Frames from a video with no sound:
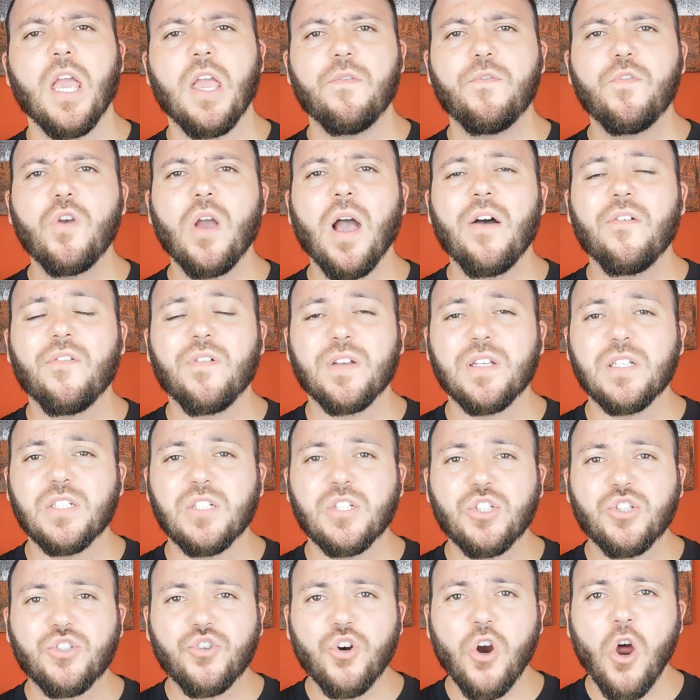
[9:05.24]
If you have a
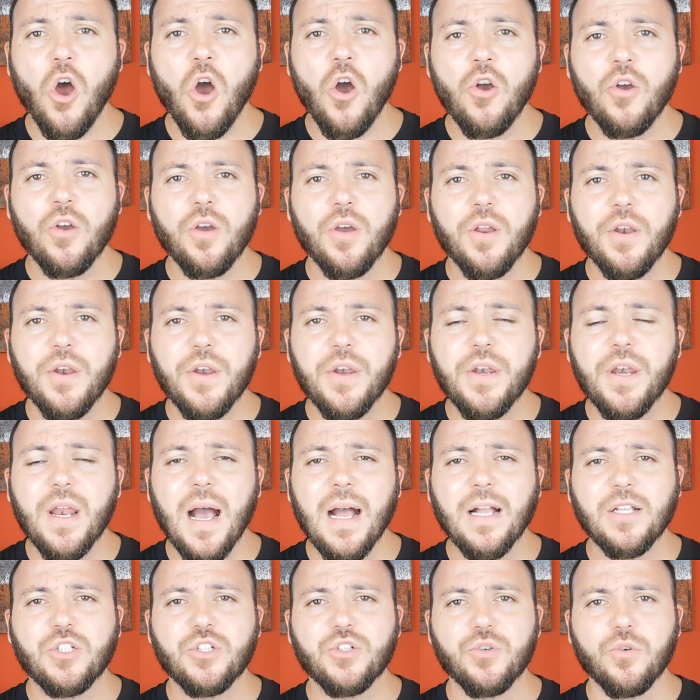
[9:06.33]
strong,
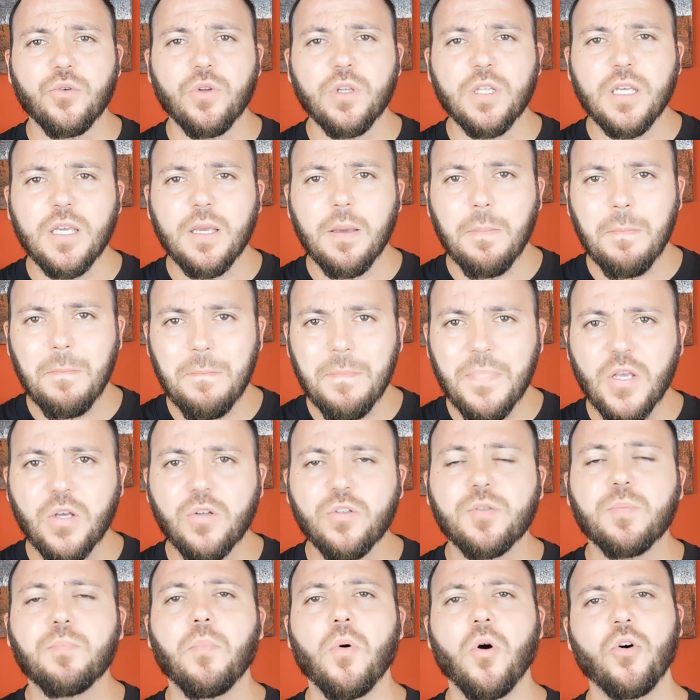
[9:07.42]
naturally
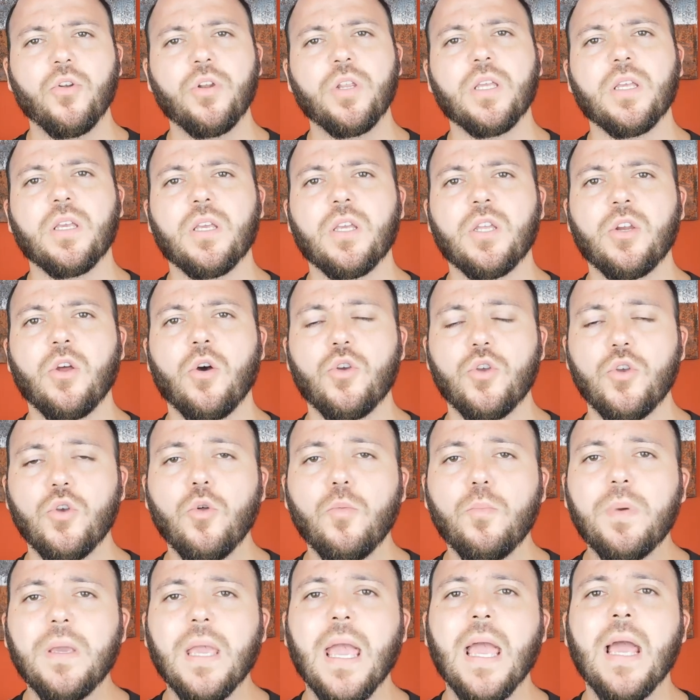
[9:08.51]
built body, you know,
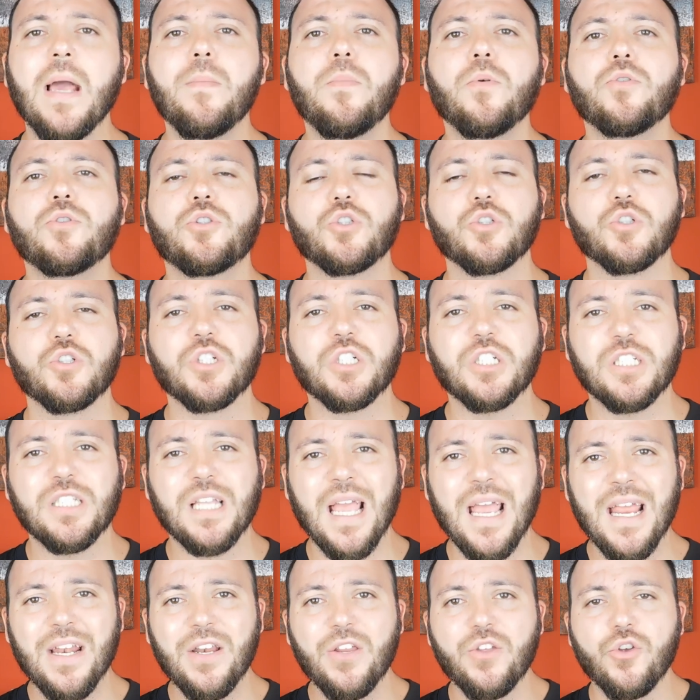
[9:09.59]
you'll be able to
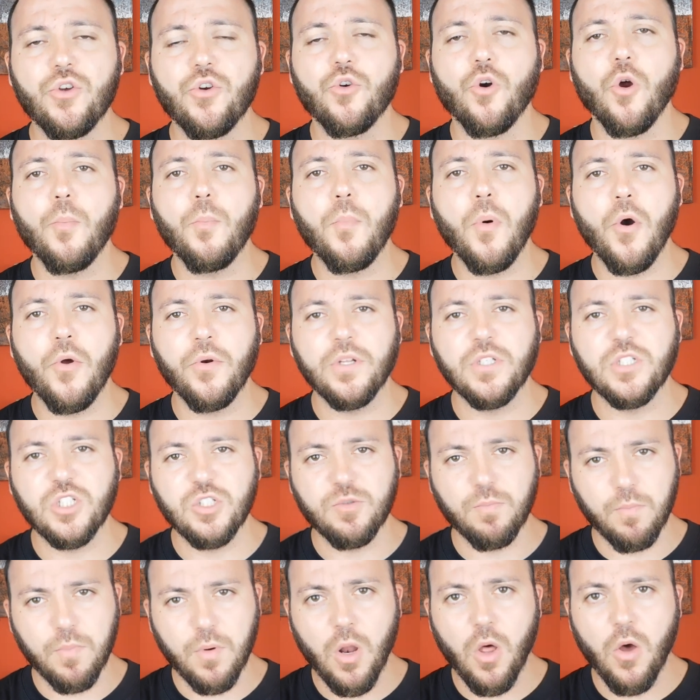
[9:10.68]
stand your opponent's
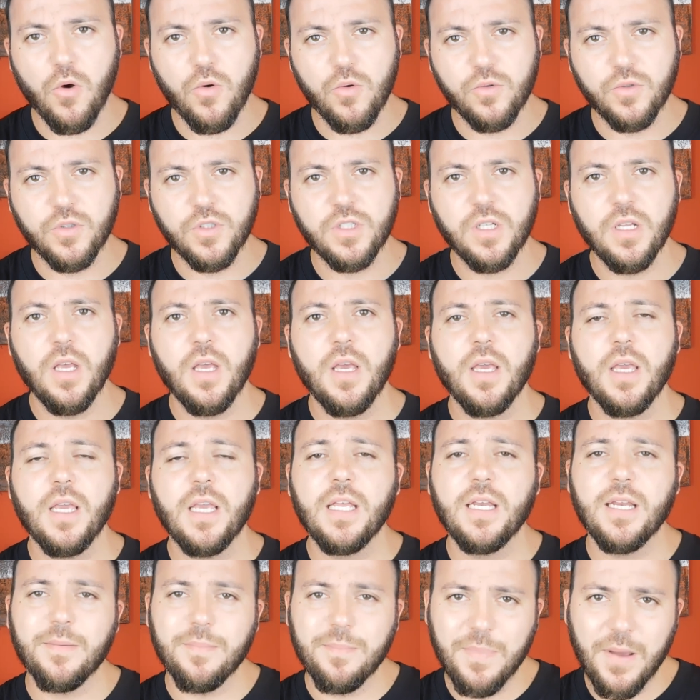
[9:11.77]
blows
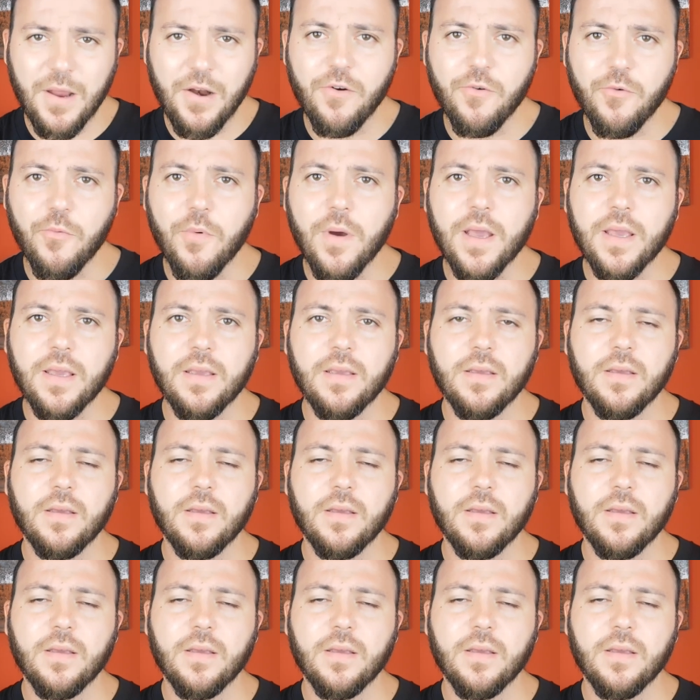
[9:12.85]
in a better way,